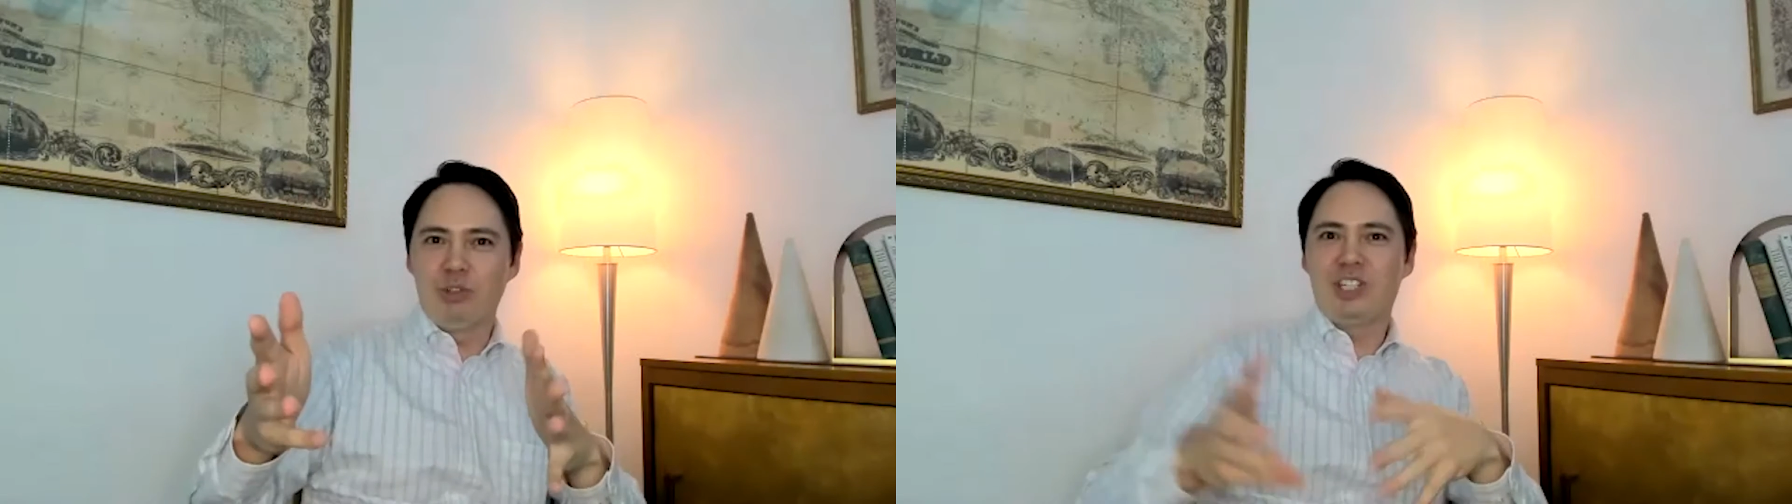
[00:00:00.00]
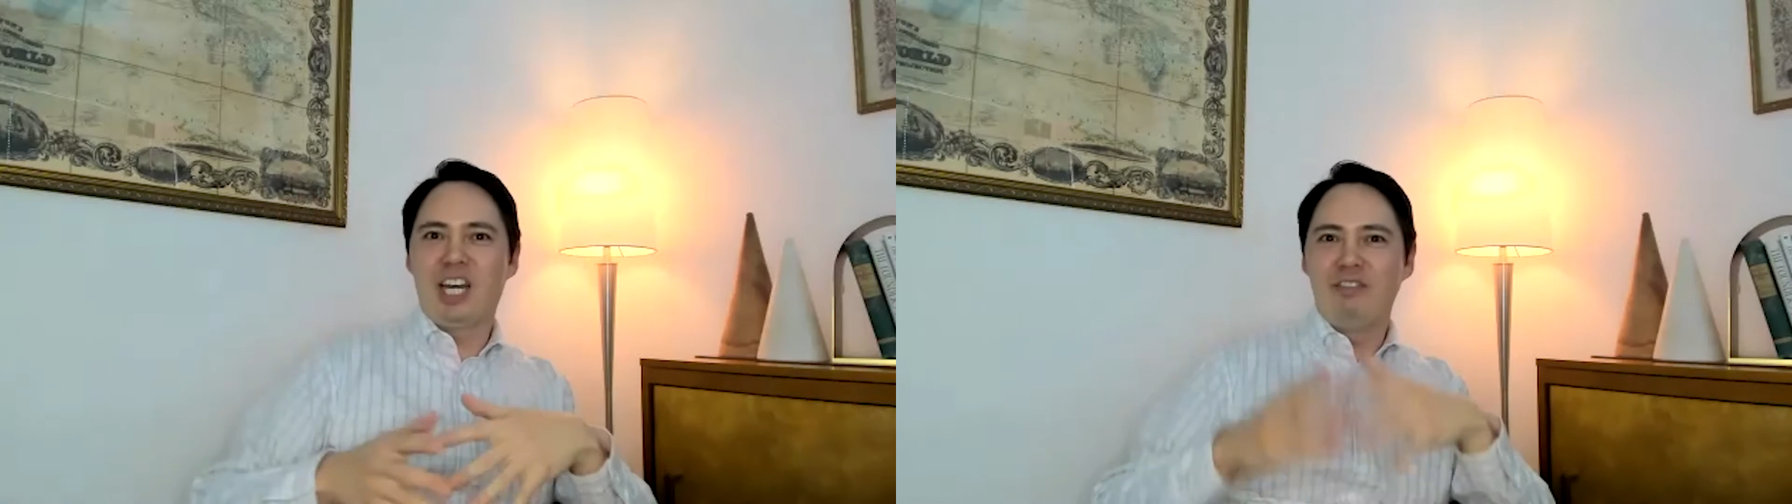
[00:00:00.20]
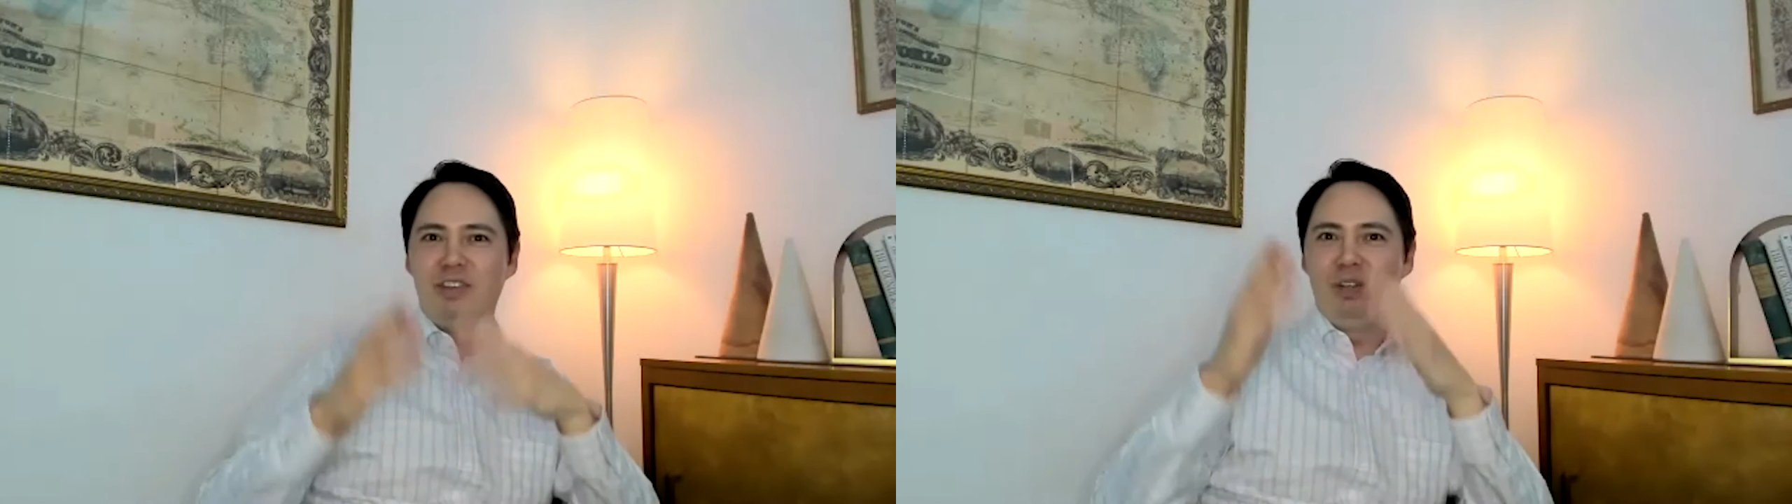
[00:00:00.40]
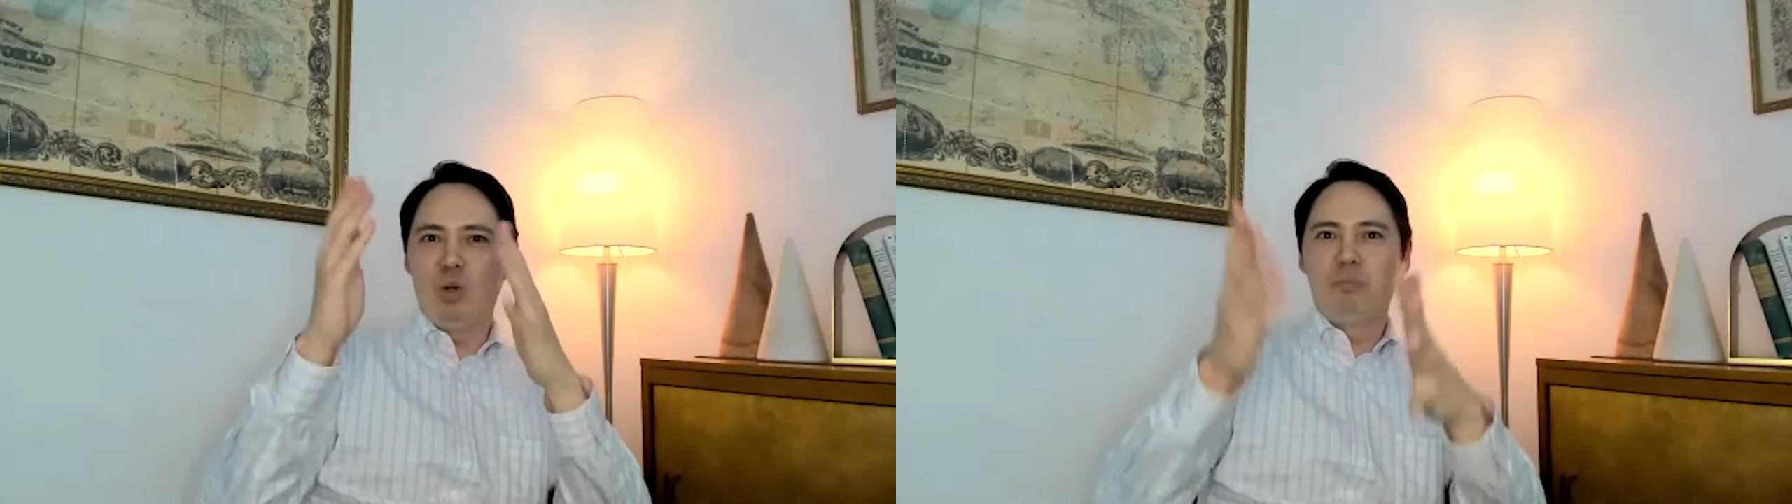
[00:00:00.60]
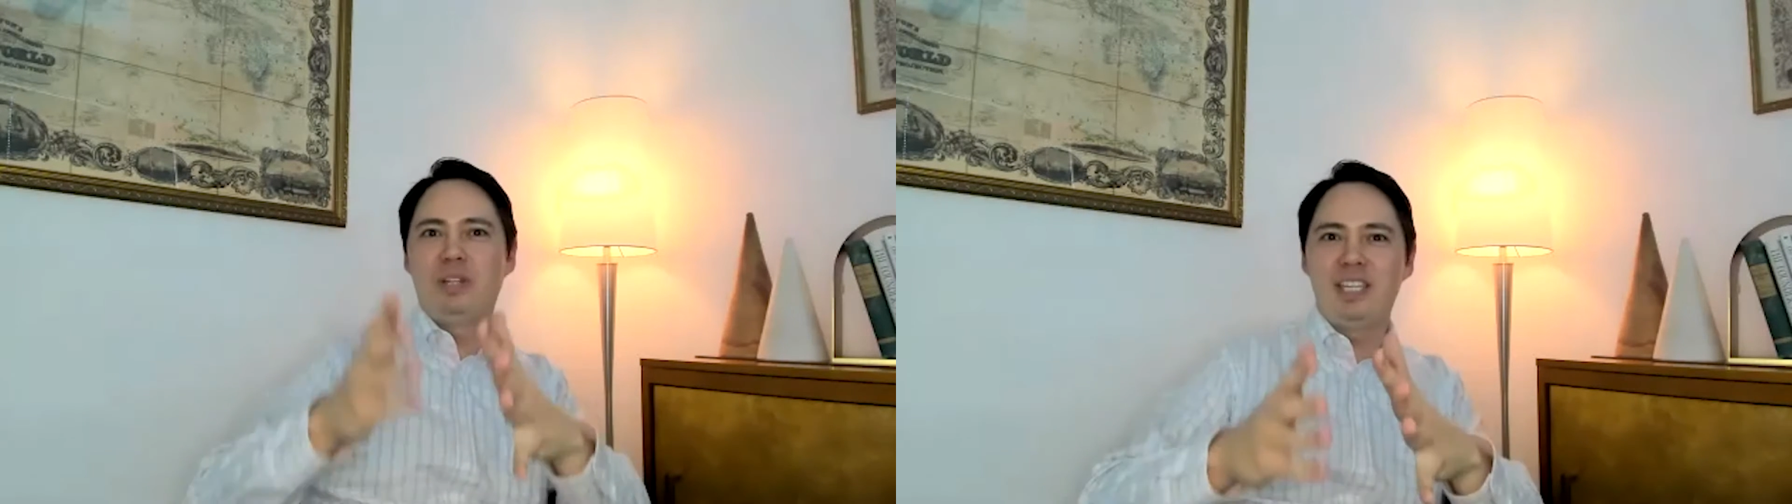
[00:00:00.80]
You're kind of in
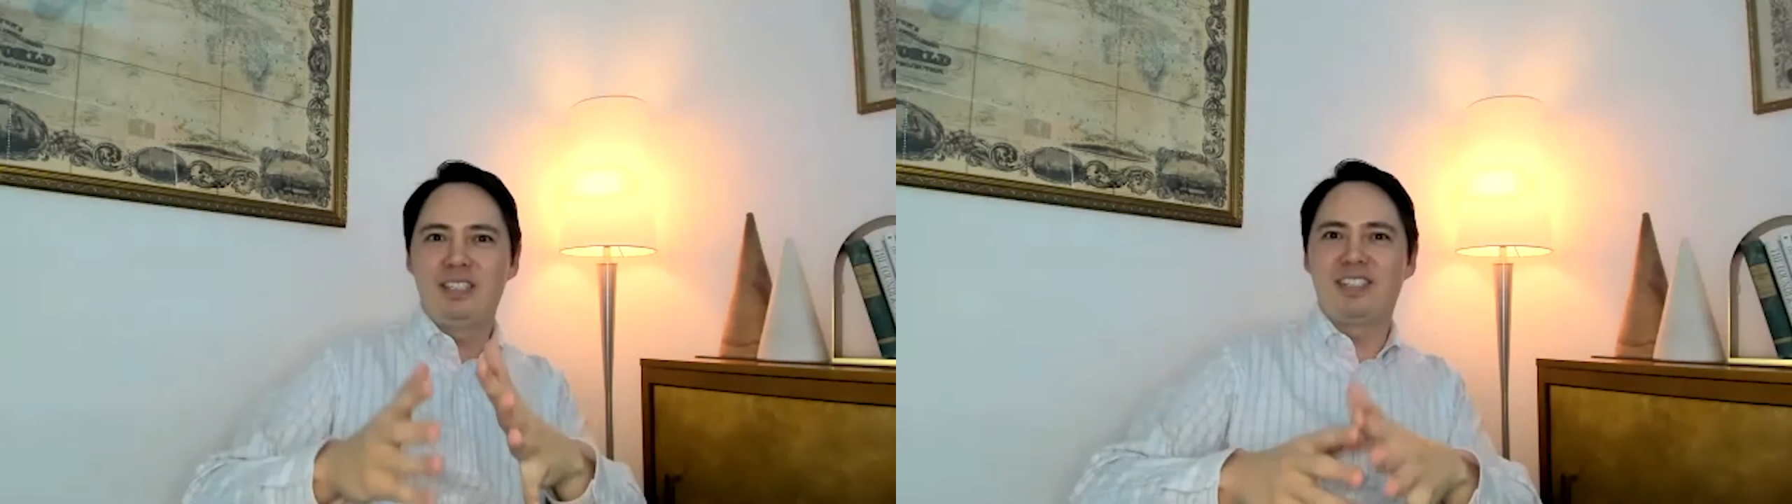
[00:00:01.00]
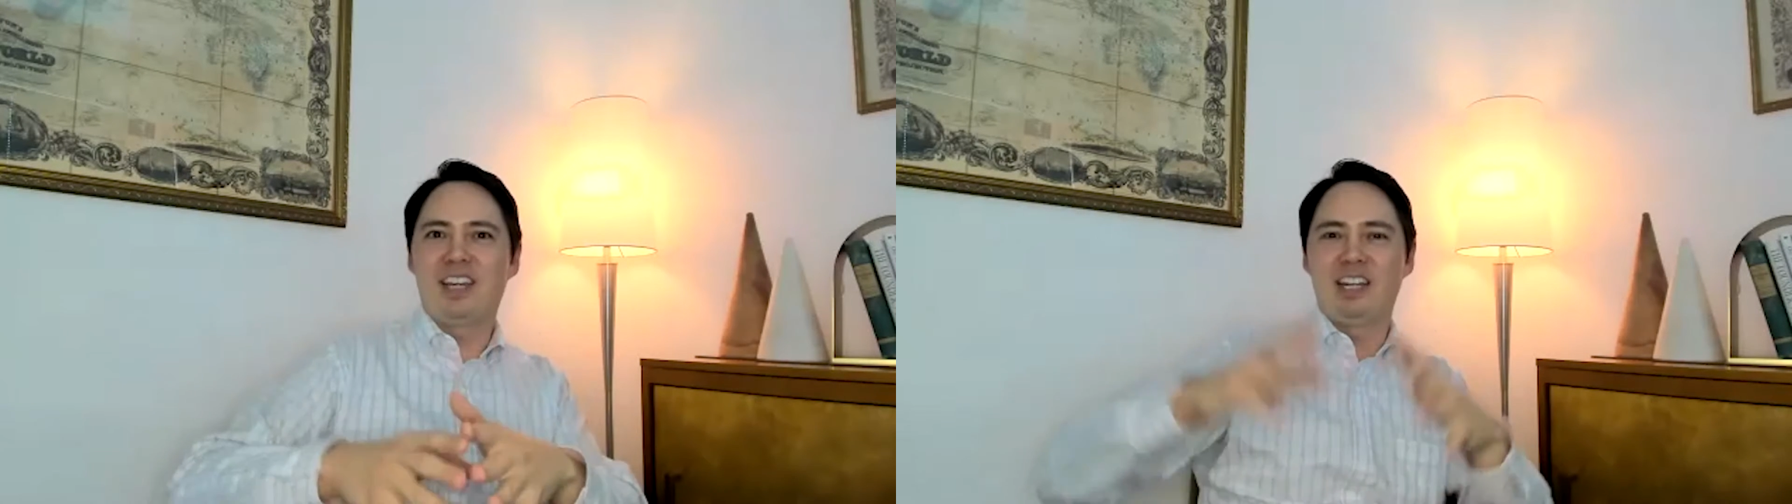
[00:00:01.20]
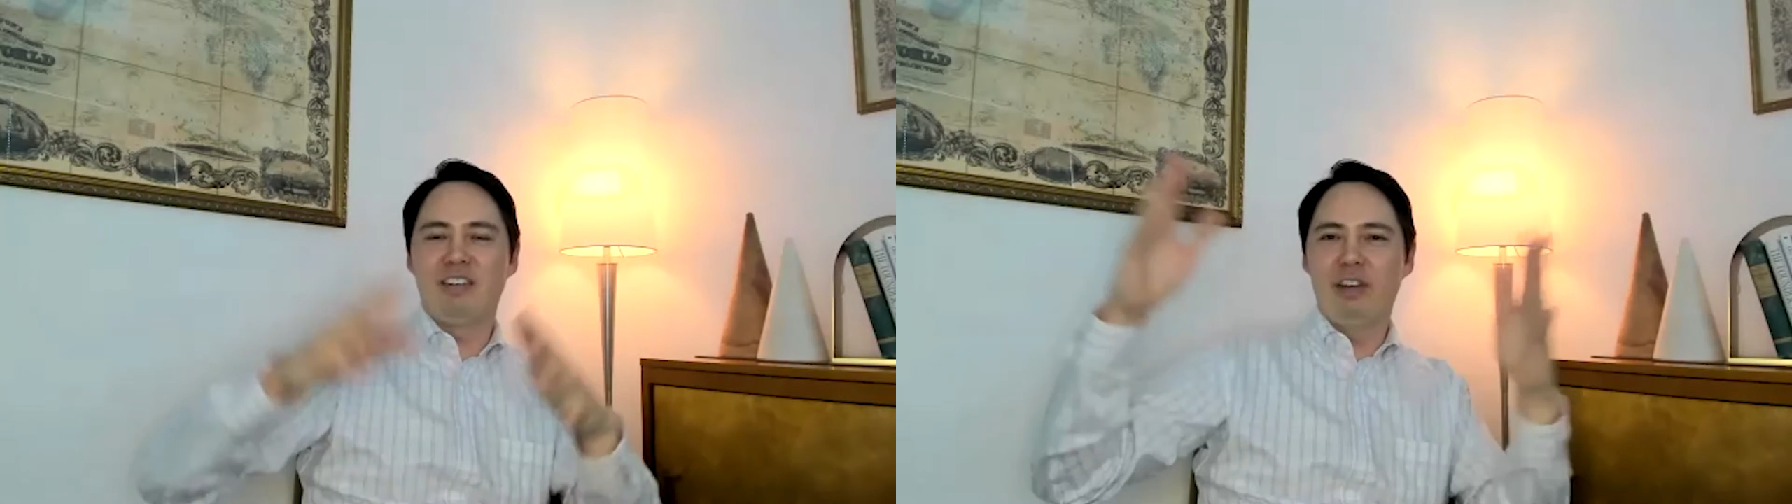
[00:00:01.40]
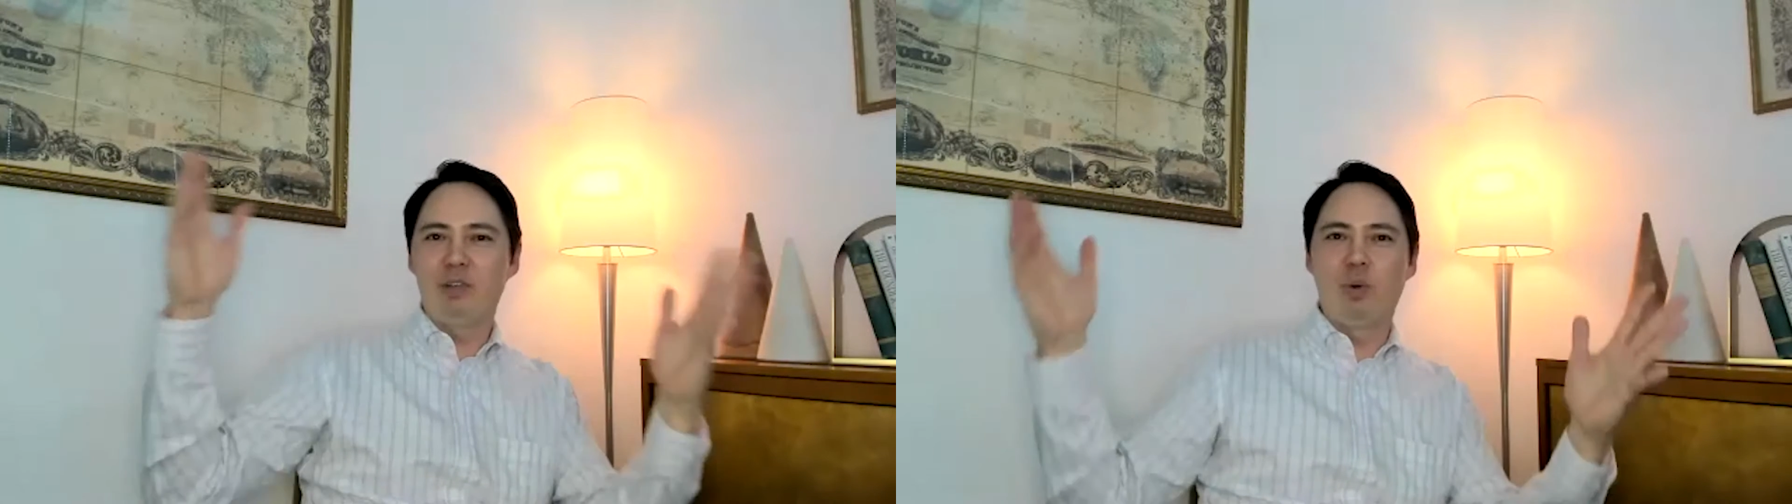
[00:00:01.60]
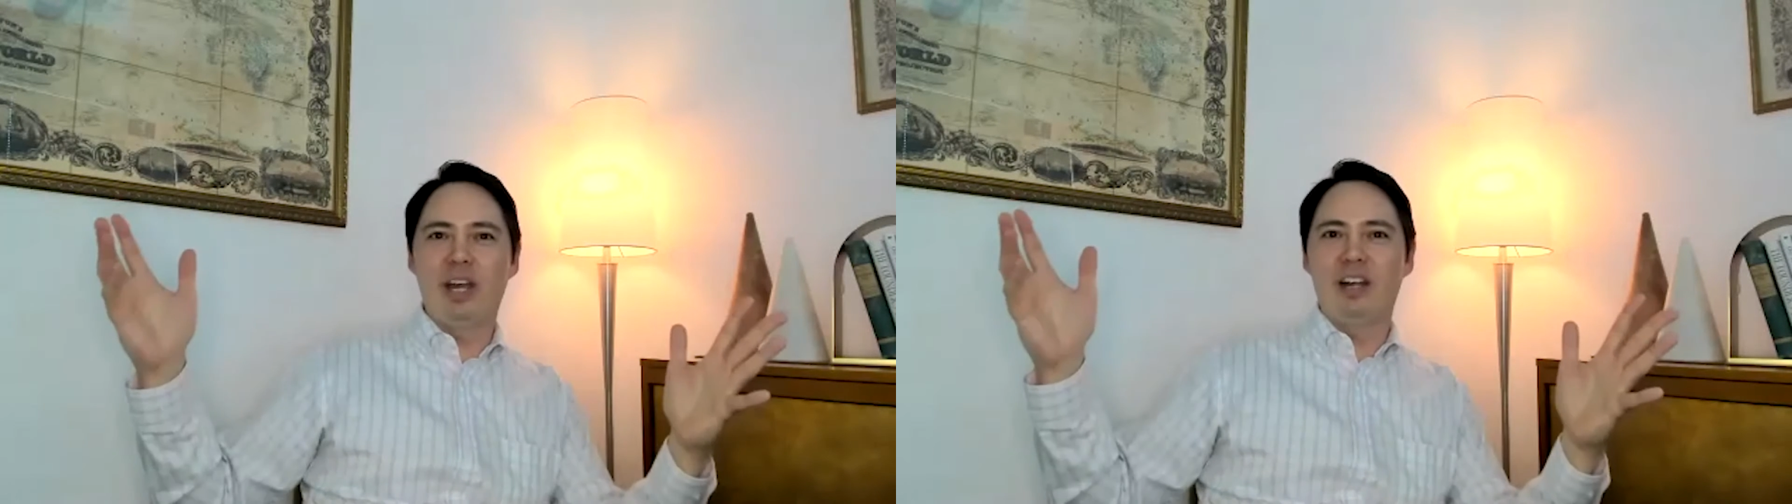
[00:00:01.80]
one place that's kind of
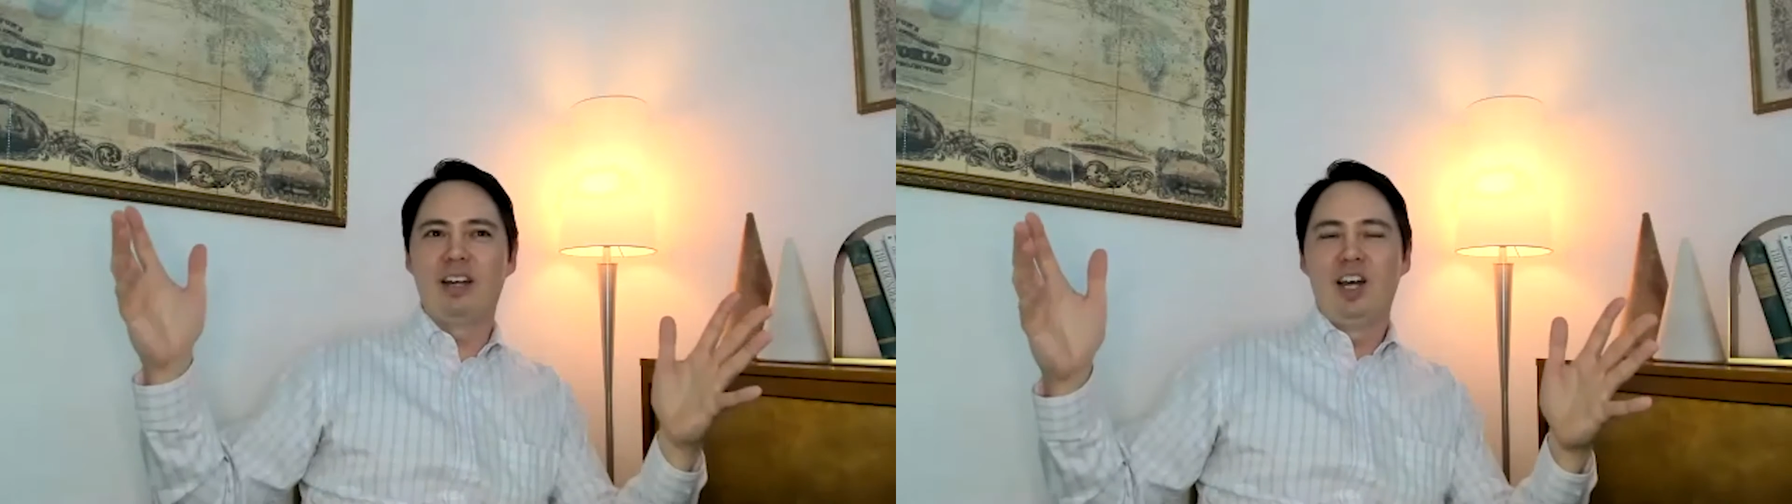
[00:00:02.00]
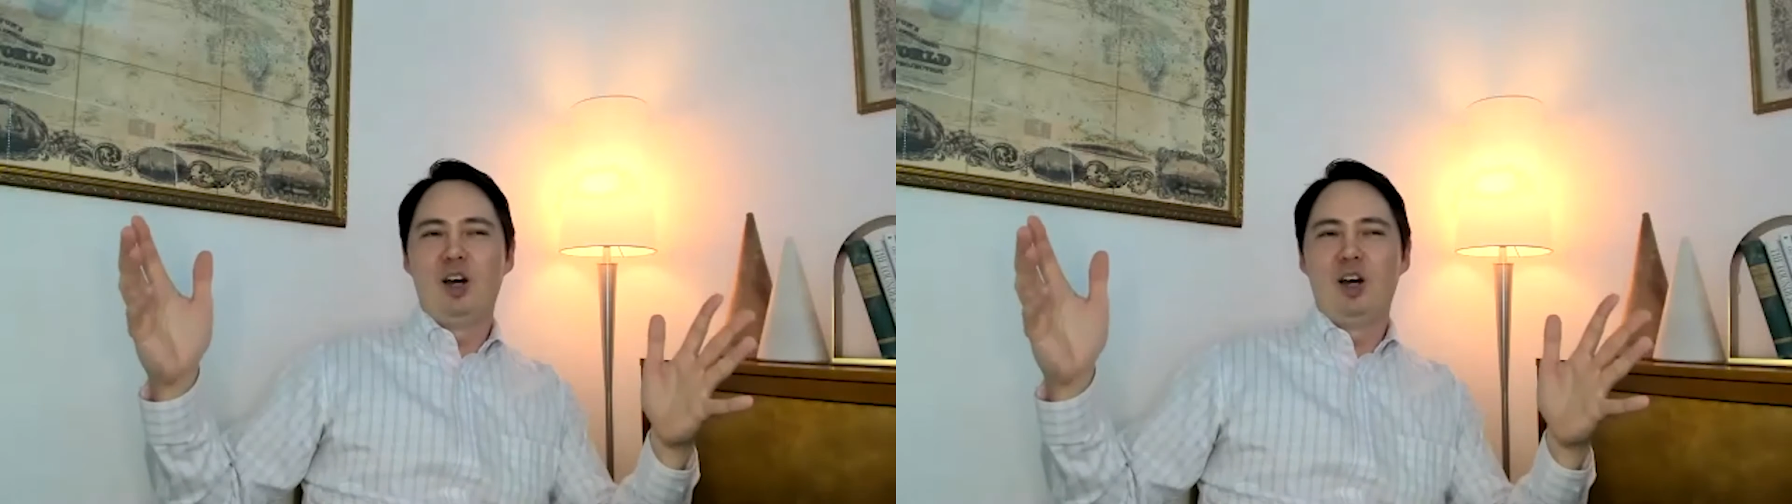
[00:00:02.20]
everywhere,